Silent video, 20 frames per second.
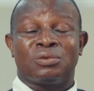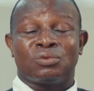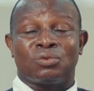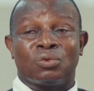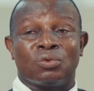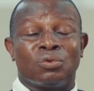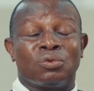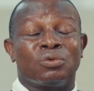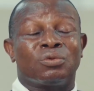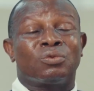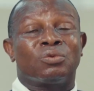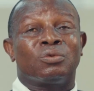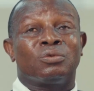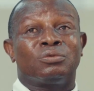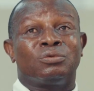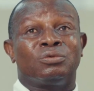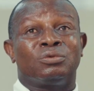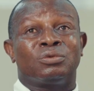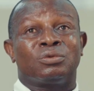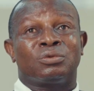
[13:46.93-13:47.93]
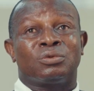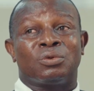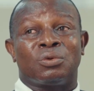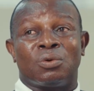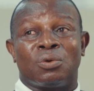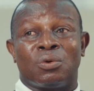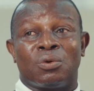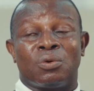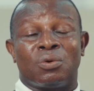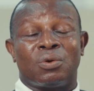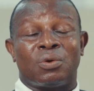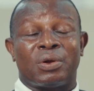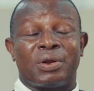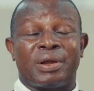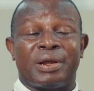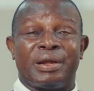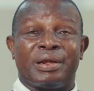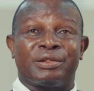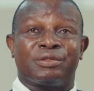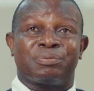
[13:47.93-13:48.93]
to
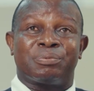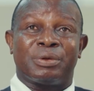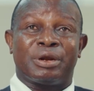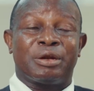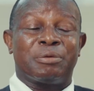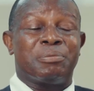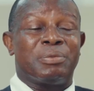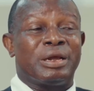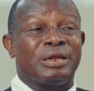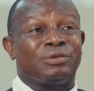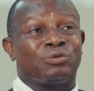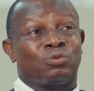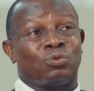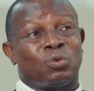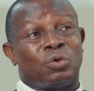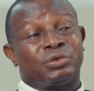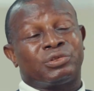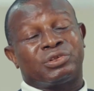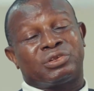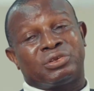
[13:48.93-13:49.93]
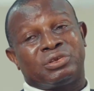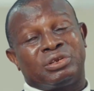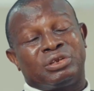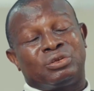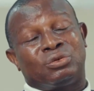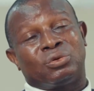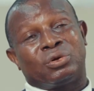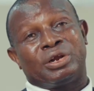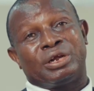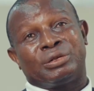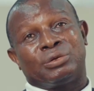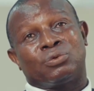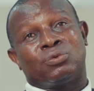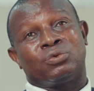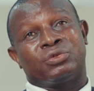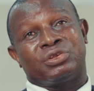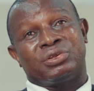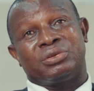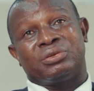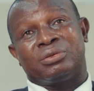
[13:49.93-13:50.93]
experiment towards the
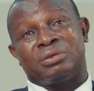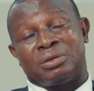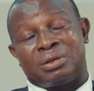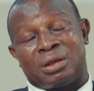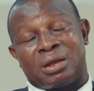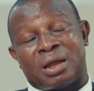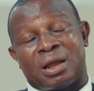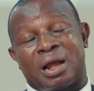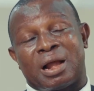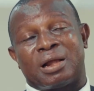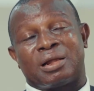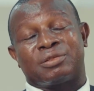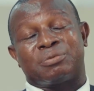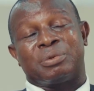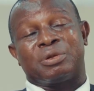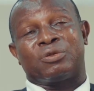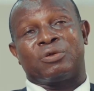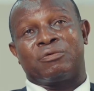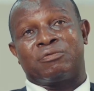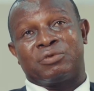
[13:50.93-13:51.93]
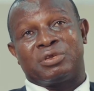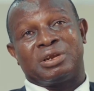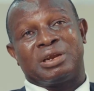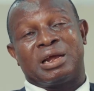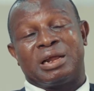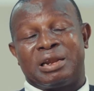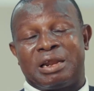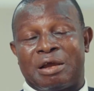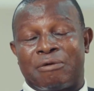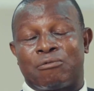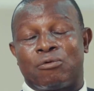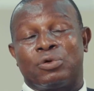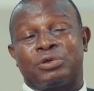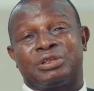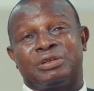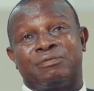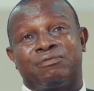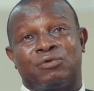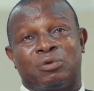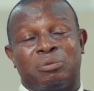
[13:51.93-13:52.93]
theoretical aspect of things that they have
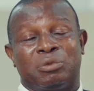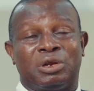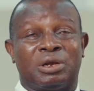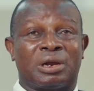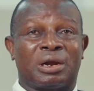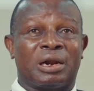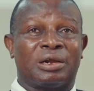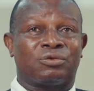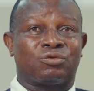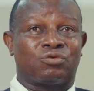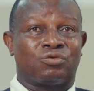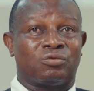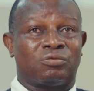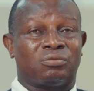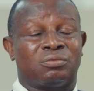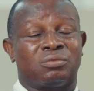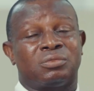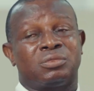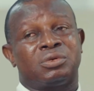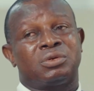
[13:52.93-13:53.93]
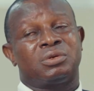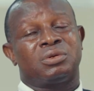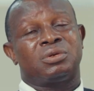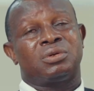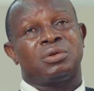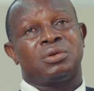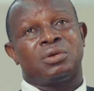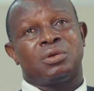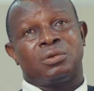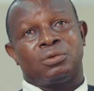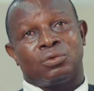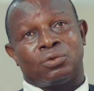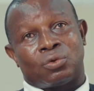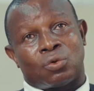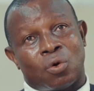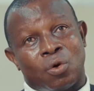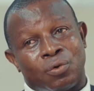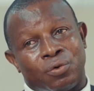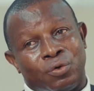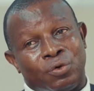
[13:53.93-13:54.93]
gotten from the classroom. They
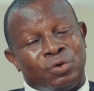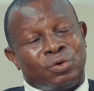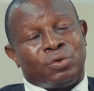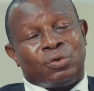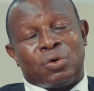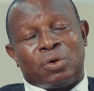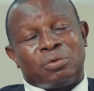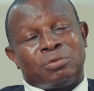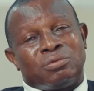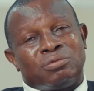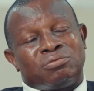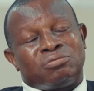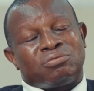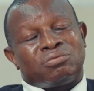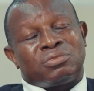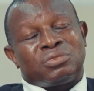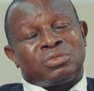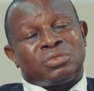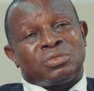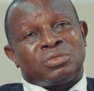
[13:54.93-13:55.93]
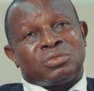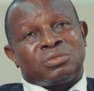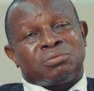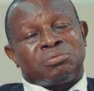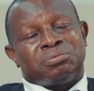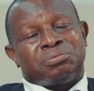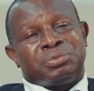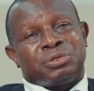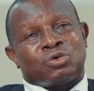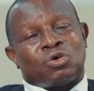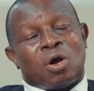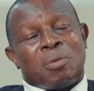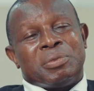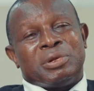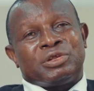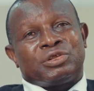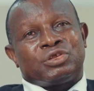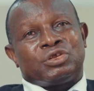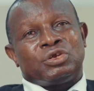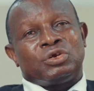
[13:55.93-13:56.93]
don't become
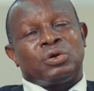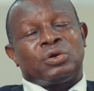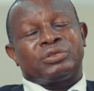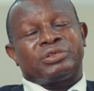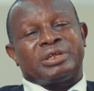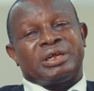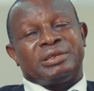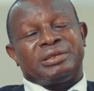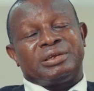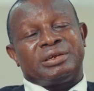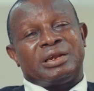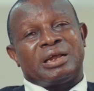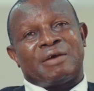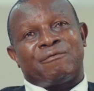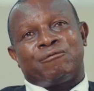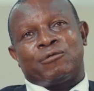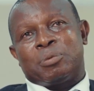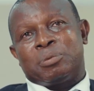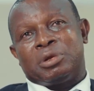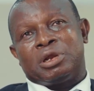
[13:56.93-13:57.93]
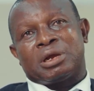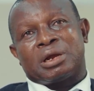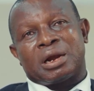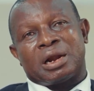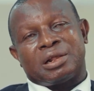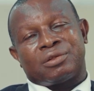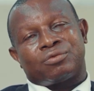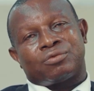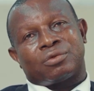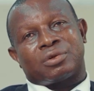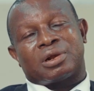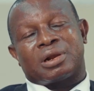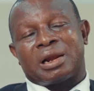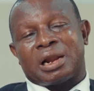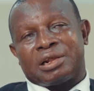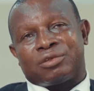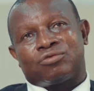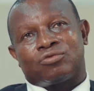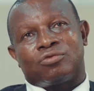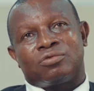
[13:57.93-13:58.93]
a serious engineer from the
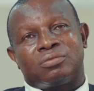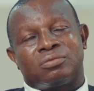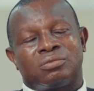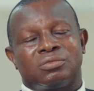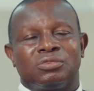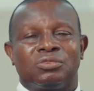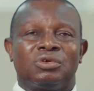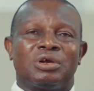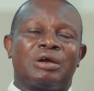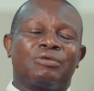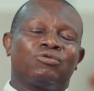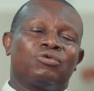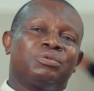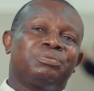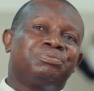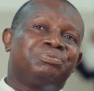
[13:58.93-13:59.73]
classroom. You have